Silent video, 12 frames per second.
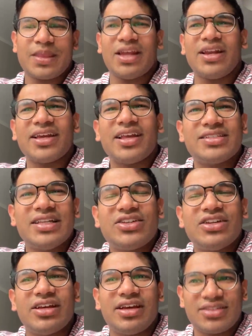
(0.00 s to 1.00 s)
It's
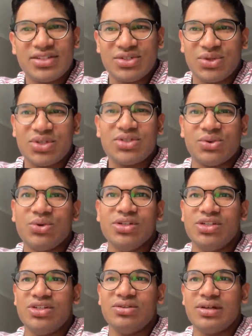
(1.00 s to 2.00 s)
literally at St George's. All
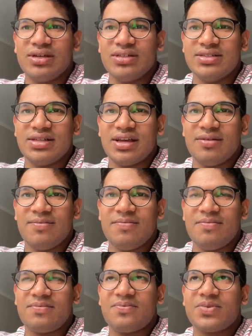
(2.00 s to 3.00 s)
you do is
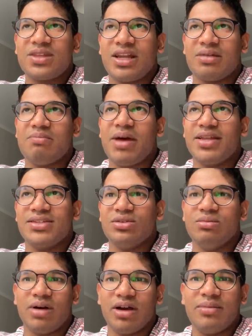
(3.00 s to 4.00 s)
like
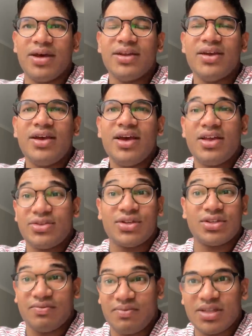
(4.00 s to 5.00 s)
medicine or biomed.
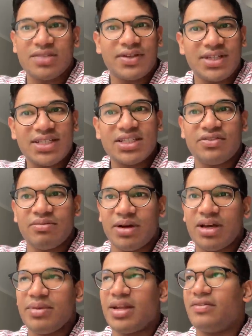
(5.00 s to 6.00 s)
So it's fantastic for
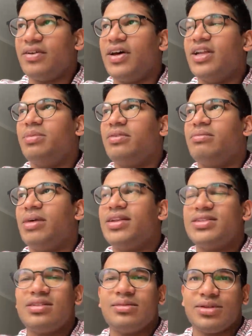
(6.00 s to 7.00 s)
biomed, I've heard, but for
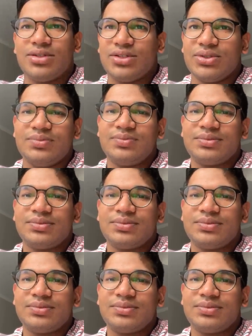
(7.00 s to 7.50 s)
medicine, I'm not too sure.